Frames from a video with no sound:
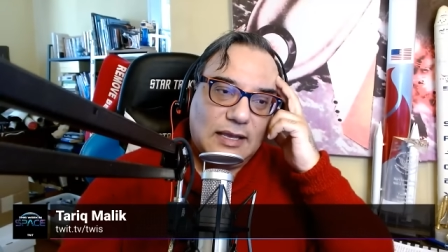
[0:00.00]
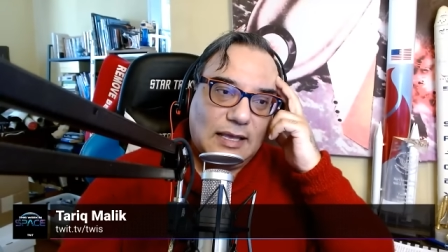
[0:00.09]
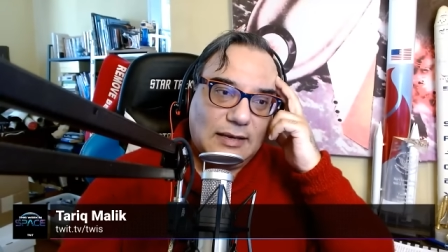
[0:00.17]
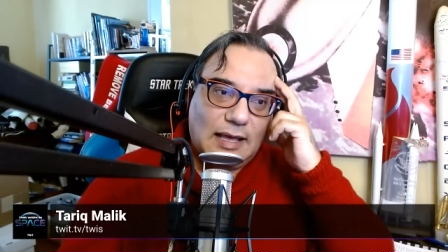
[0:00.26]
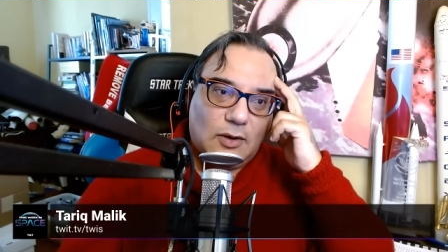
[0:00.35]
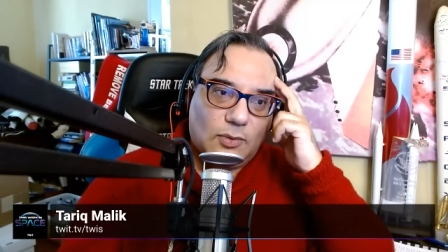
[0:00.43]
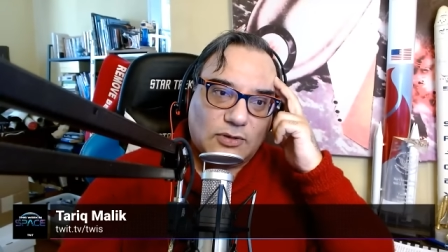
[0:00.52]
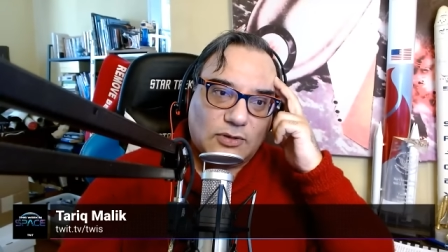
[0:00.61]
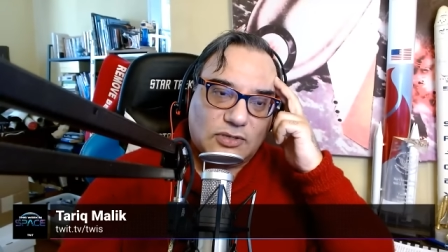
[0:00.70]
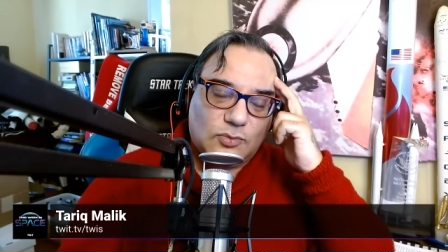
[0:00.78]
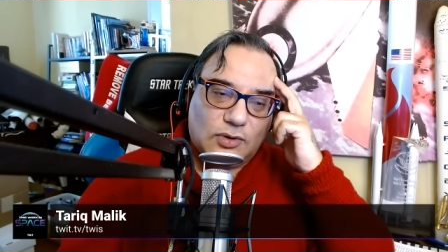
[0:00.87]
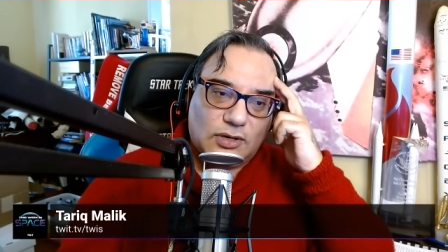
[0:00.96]
And now we're
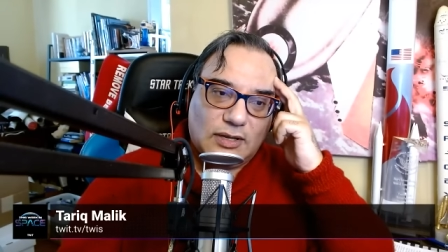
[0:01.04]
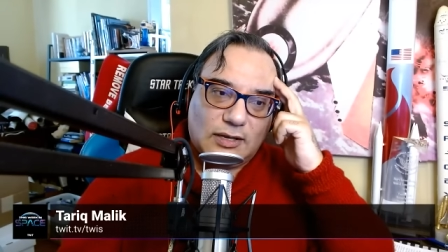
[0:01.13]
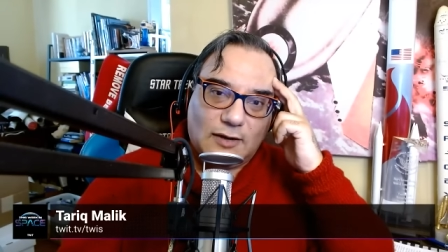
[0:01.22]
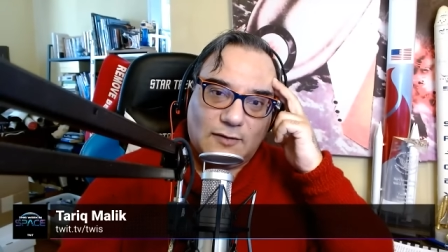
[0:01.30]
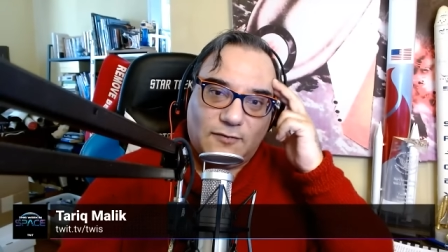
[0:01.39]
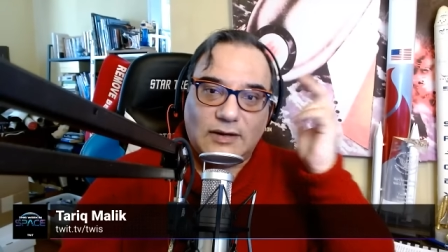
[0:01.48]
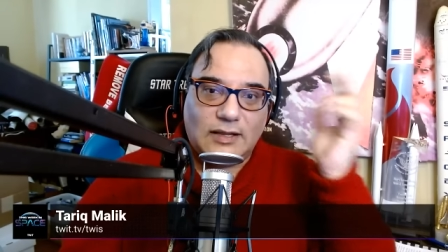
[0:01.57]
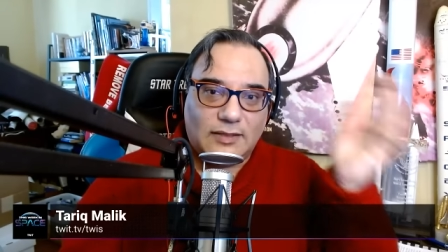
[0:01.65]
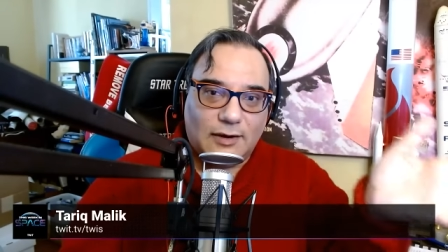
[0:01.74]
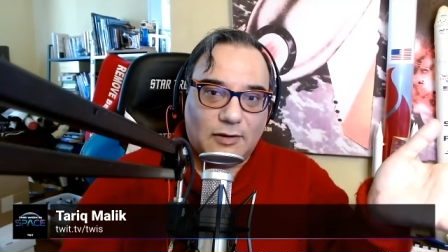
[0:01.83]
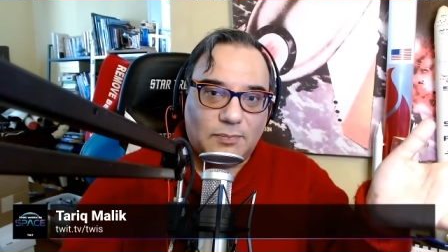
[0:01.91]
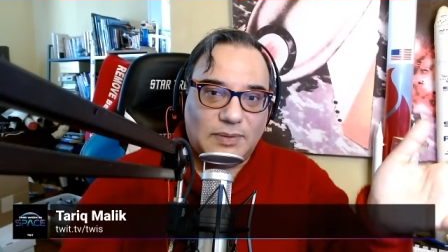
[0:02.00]
going to cut funding
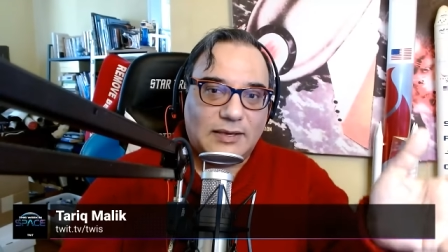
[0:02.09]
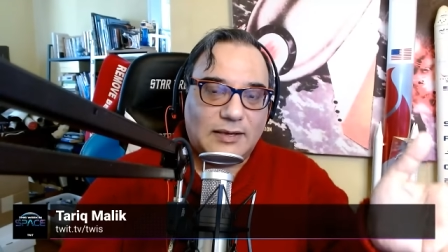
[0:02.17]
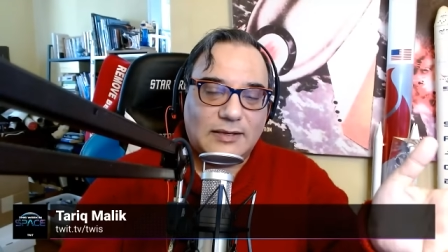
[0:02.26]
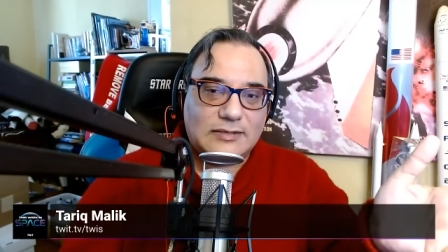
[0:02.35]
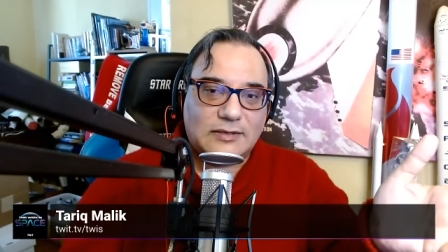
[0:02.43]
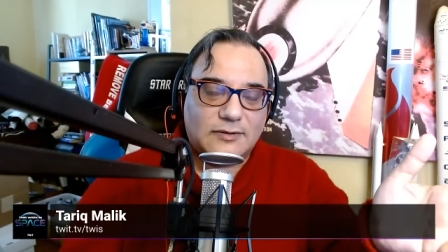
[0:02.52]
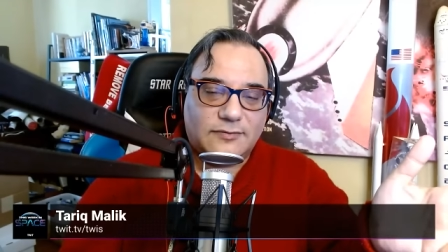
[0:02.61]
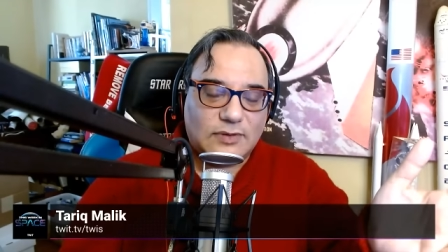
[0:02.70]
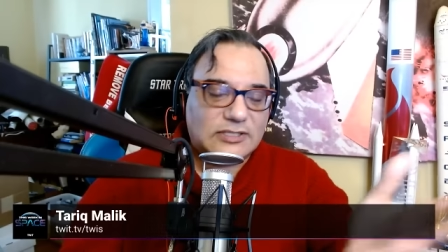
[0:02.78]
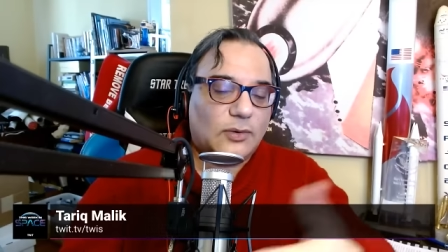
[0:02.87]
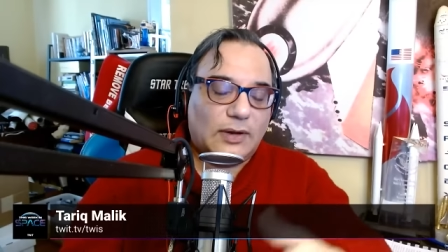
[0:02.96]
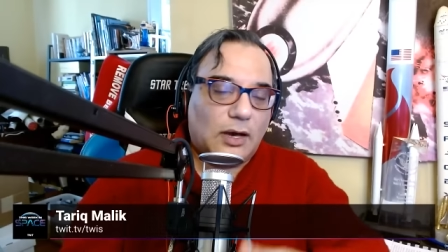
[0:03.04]
there because of
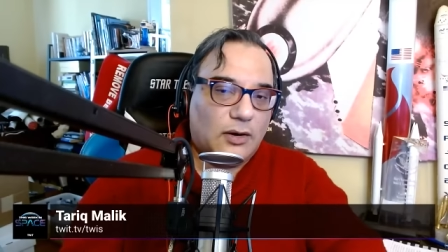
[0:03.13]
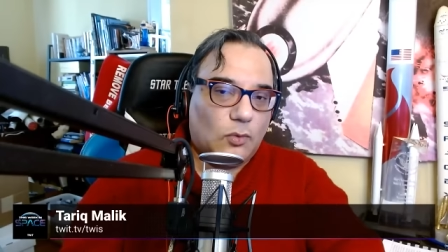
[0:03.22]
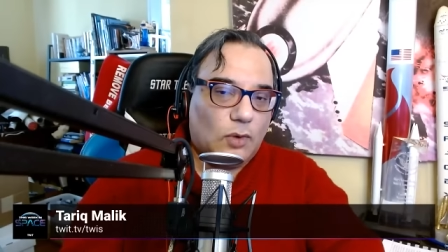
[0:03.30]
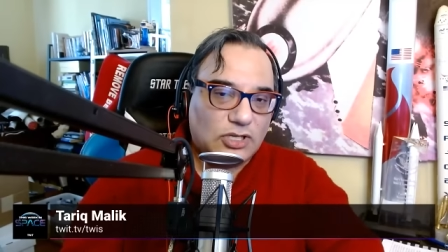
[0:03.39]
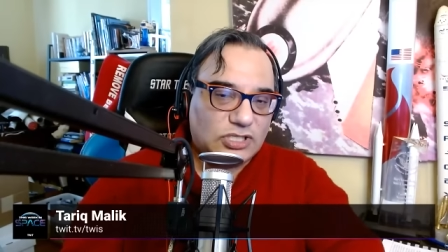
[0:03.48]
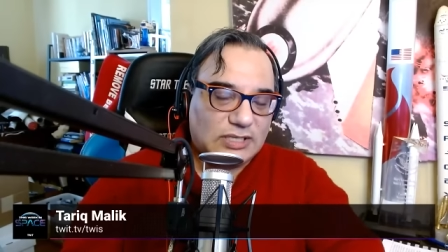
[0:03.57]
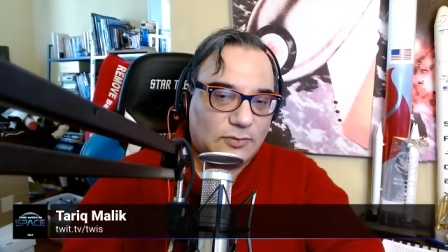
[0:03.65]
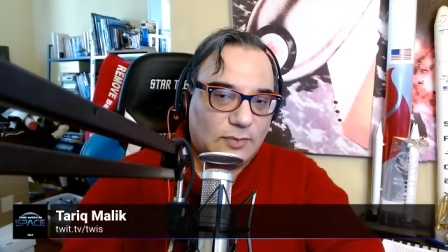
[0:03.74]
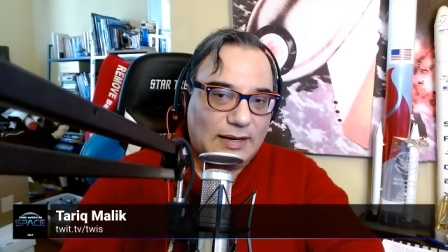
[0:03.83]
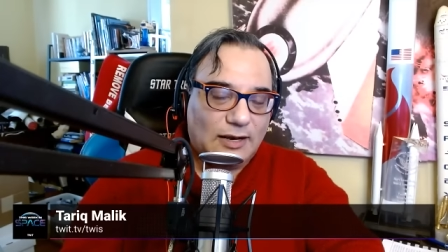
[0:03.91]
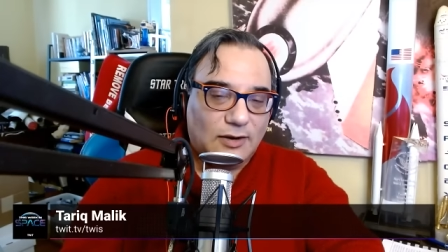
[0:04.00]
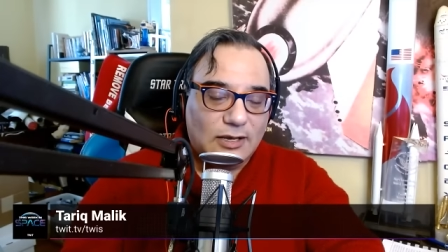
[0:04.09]
what's going on in Washington
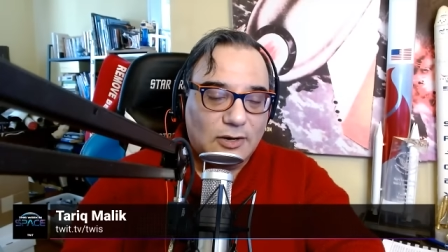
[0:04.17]
right now,